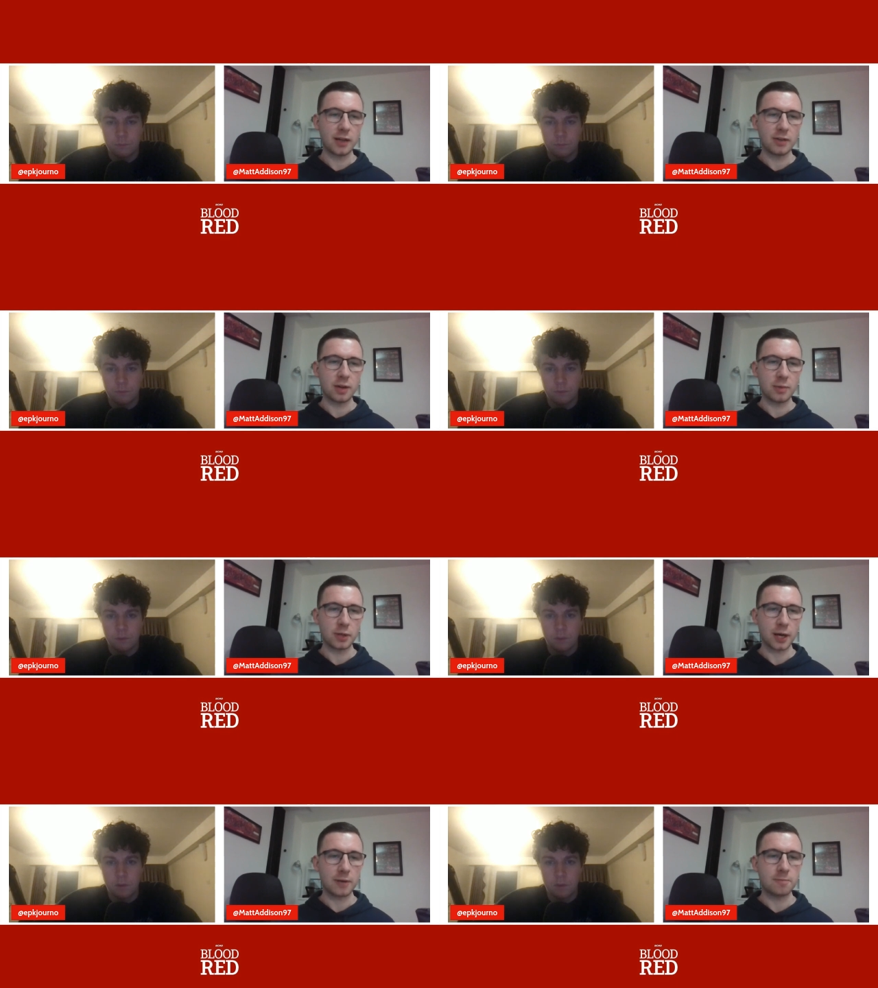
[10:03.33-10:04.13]
Speaker 1: in terms of
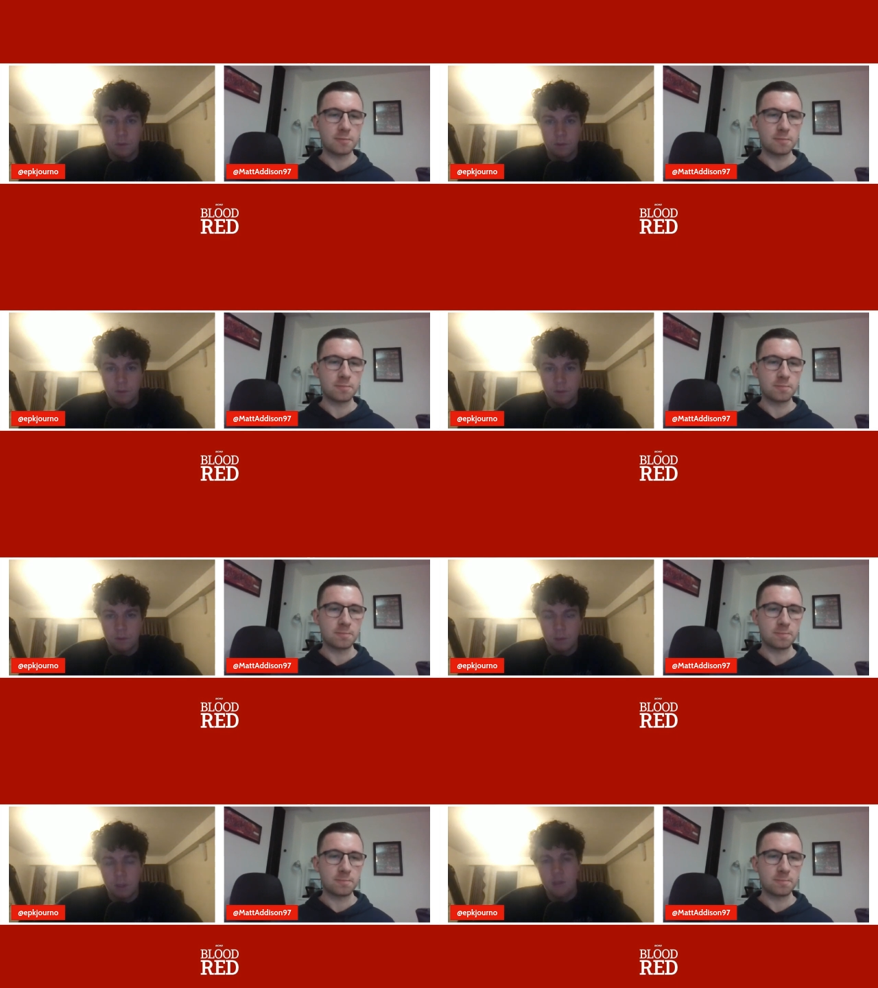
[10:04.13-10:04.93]
that.
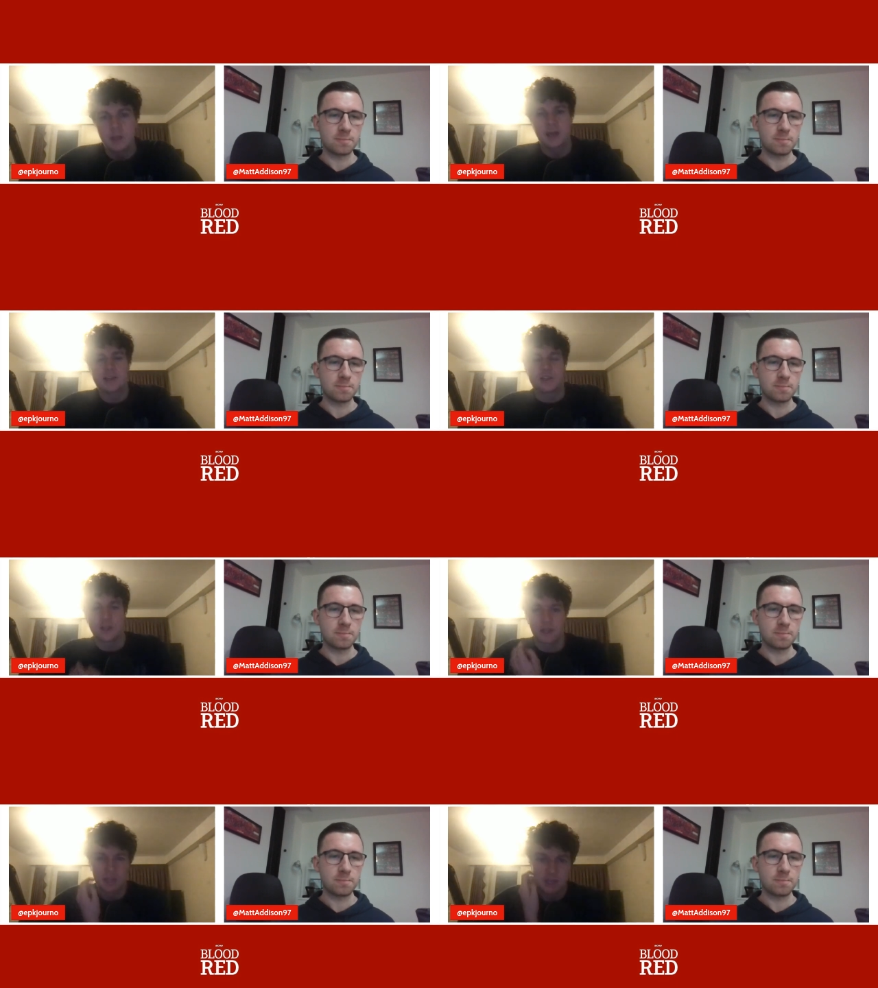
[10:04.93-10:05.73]
Speaker 2: Yeah,
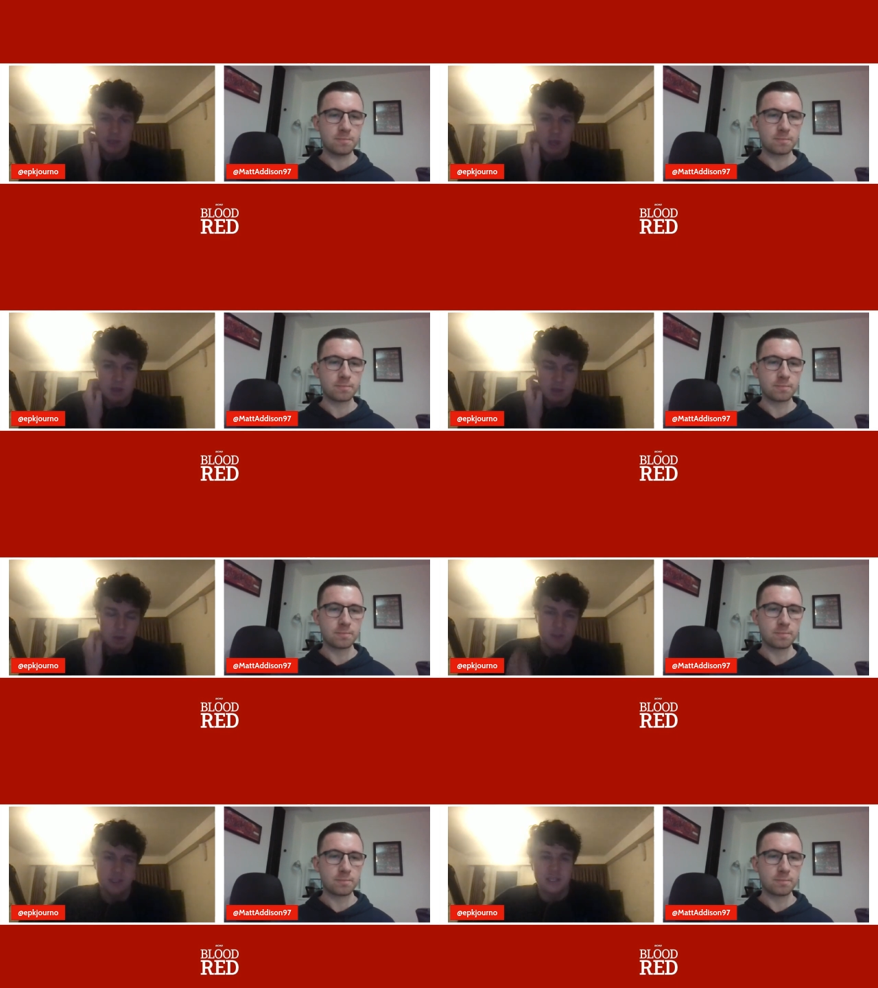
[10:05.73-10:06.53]
certainly a, a,
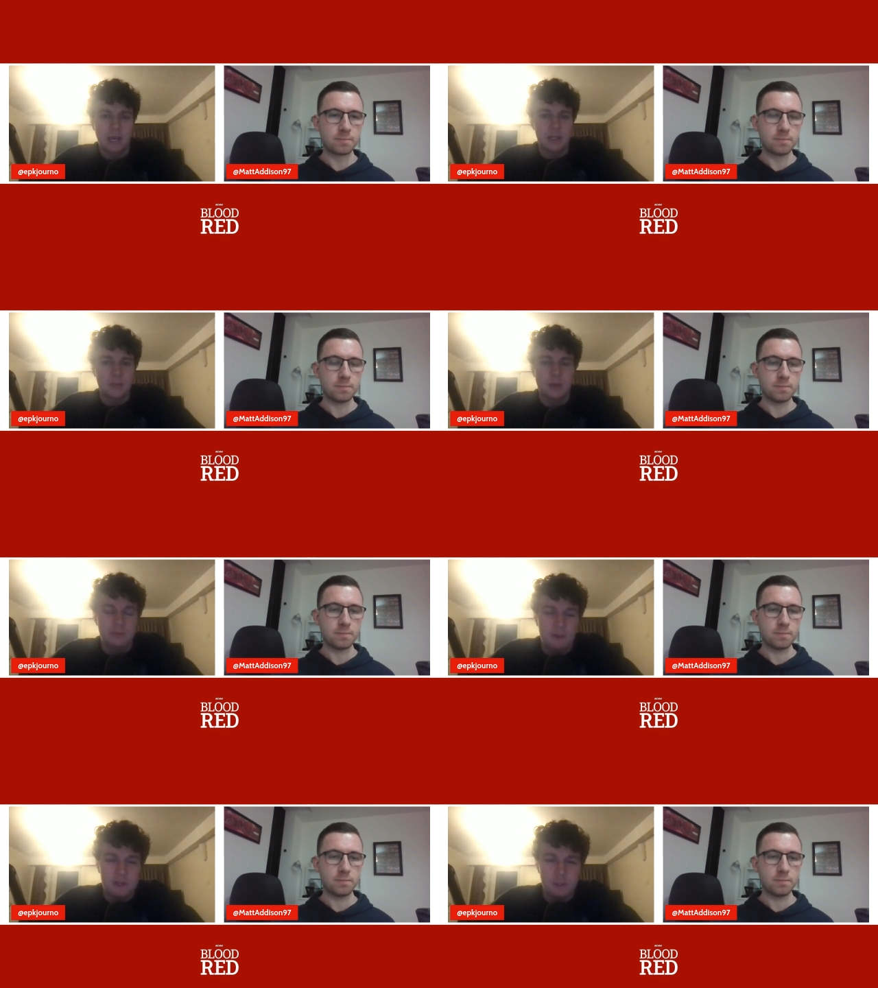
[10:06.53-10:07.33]
daunting time to be a
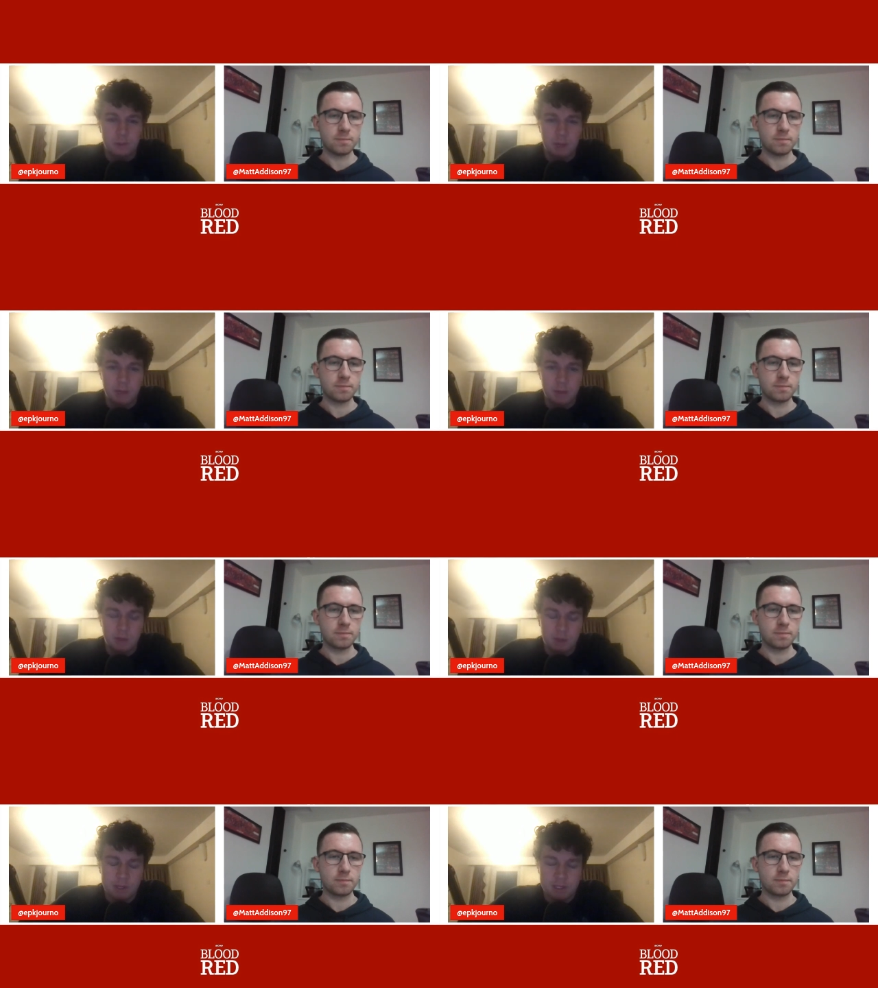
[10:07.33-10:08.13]
professional player with
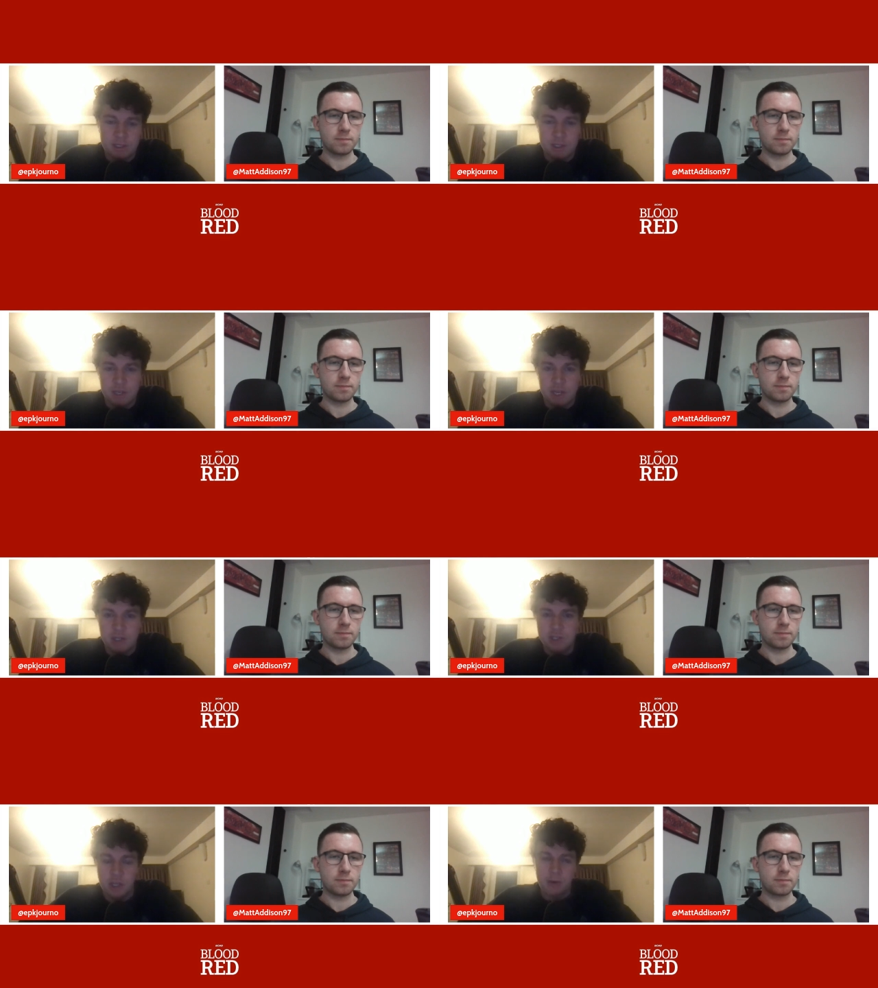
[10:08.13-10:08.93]
all these
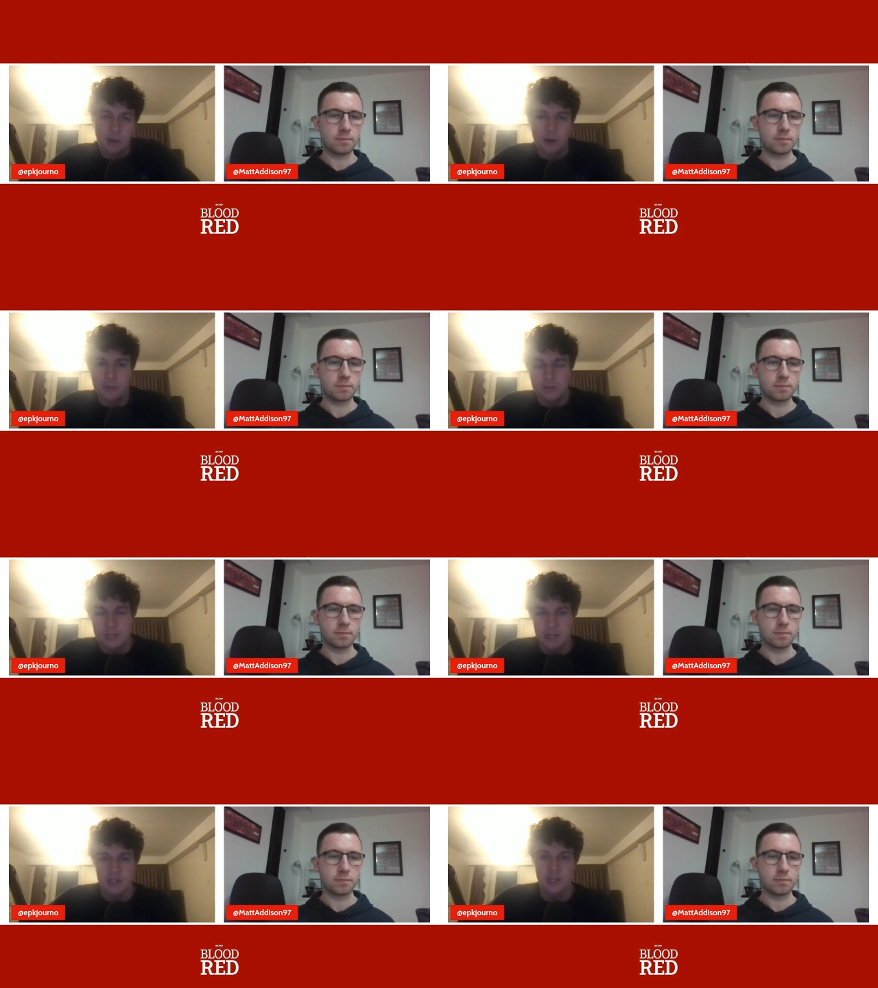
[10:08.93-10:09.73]
changes going on and
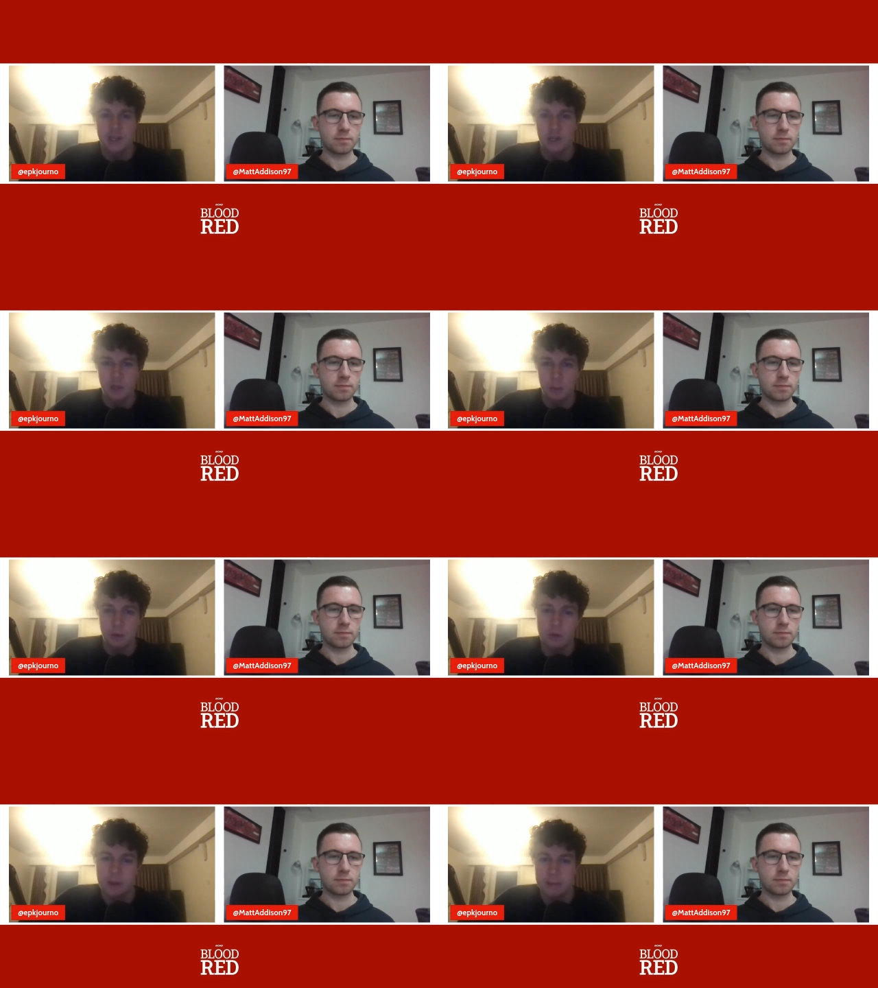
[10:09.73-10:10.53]
potentially a lot
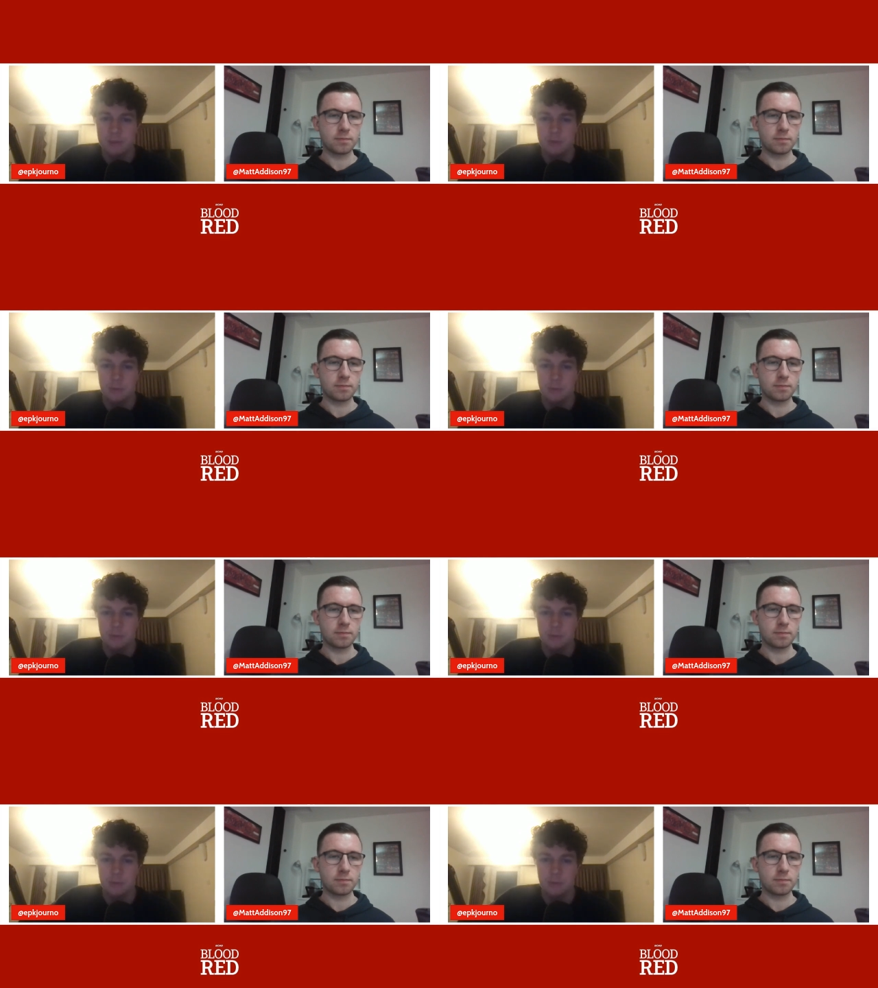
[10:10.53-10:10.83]
more games to be